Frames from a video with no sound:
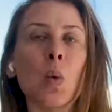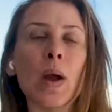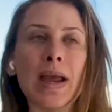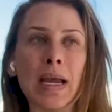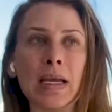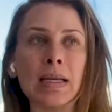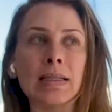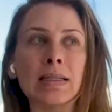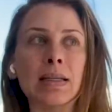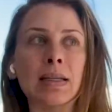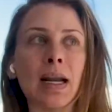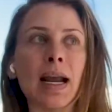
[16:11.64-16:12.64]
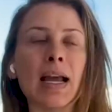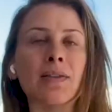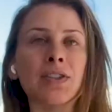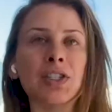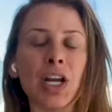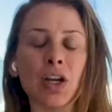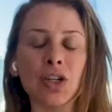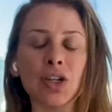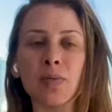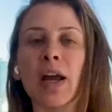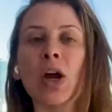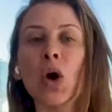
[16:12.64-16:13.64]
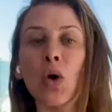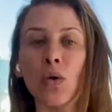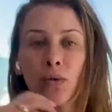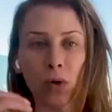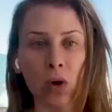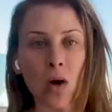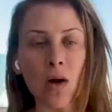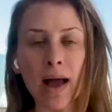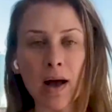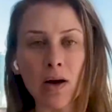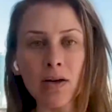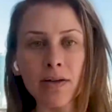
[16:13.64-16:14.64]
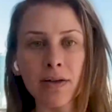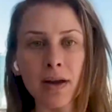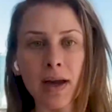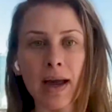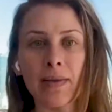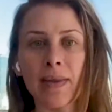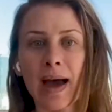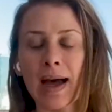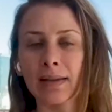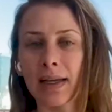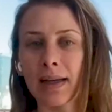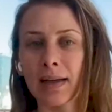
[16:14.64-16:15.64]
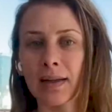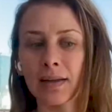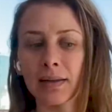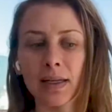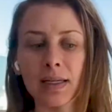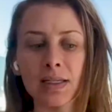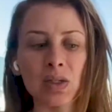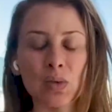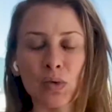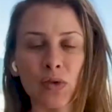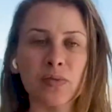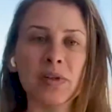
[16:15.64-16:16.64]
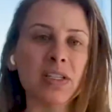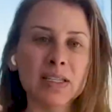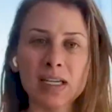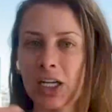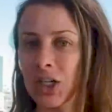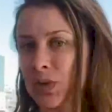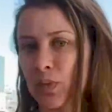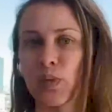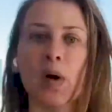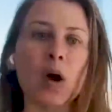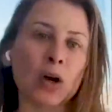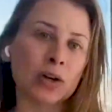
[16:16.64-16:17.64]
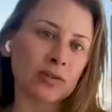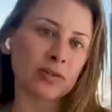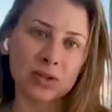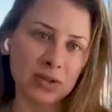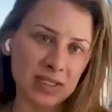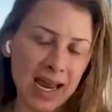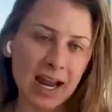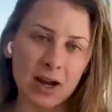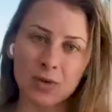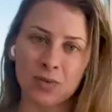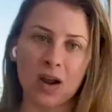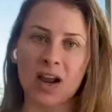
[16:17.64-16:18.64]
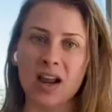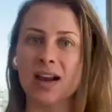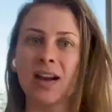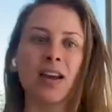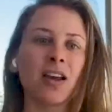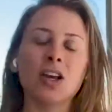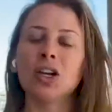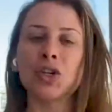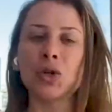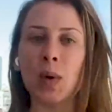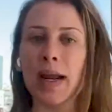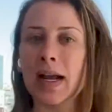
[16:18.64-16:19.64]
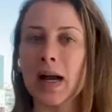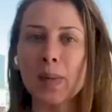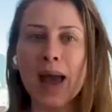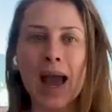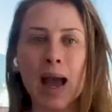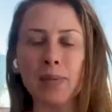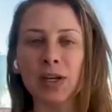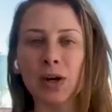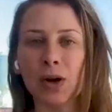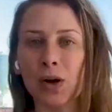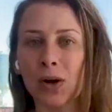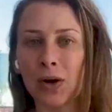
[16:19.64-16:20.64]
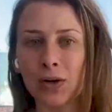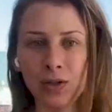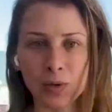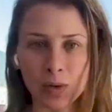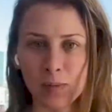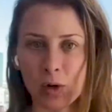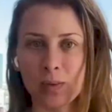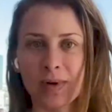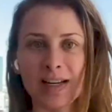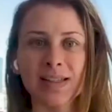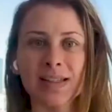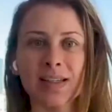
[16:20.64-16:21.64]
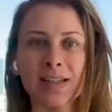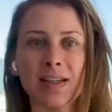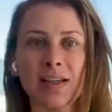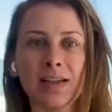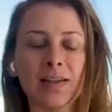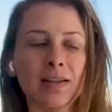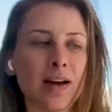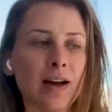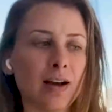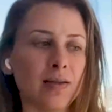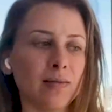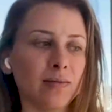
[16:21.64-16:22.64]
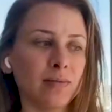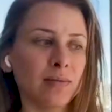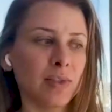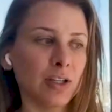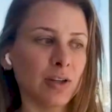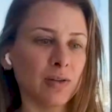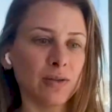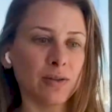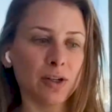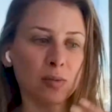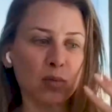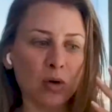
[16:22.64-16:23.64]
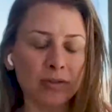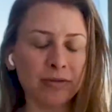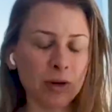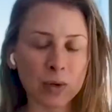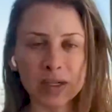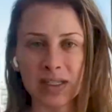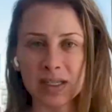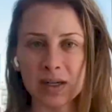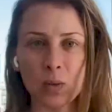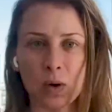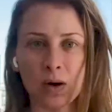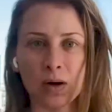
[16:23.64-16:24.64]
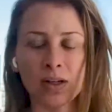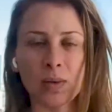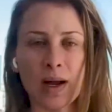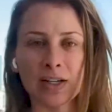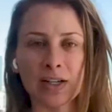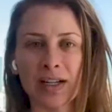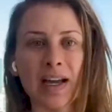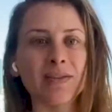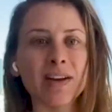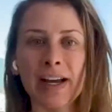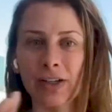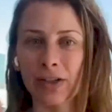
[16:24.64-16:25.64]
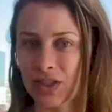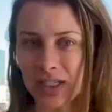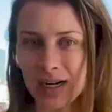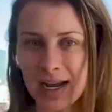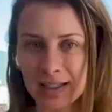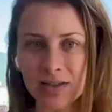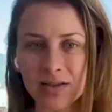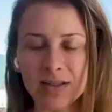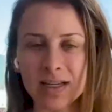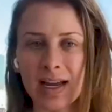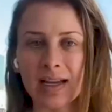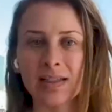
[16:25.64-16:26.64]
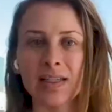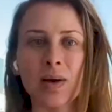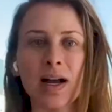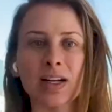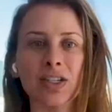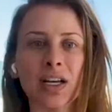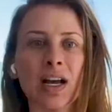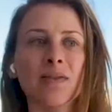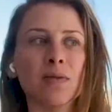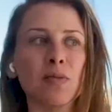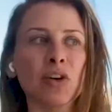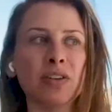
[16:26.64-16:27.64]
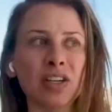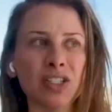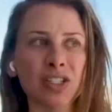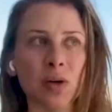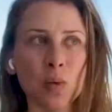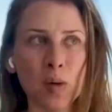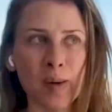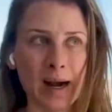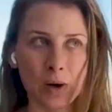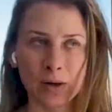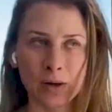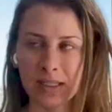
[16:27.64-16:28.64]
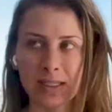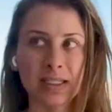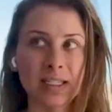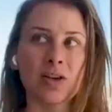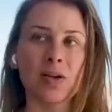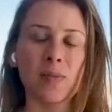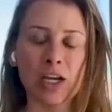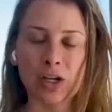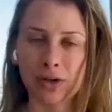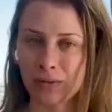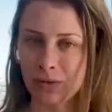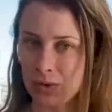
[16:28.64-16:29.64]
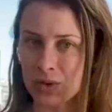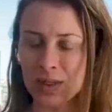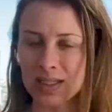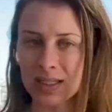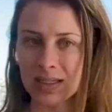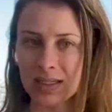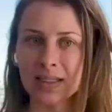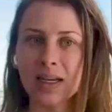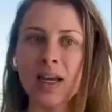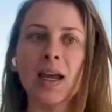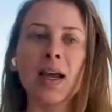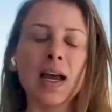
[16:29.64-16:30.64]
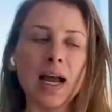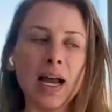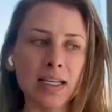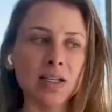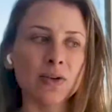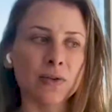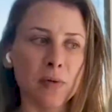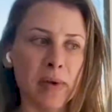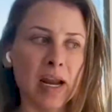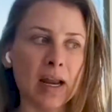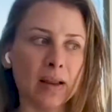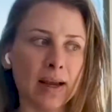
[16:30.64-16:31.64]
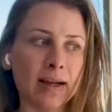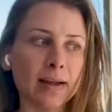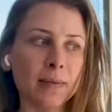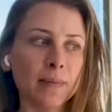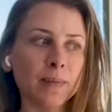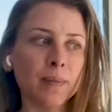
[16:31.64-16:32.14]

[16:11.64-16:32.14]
ways that I have changed my overall health. And that like leads to improvements in each part of your day, right? You wake up happier, you're more rested, you're more focused at work, you actually have energy to exercise, you actually have the motivation and willpower to continue to make good food choices. And so for me, like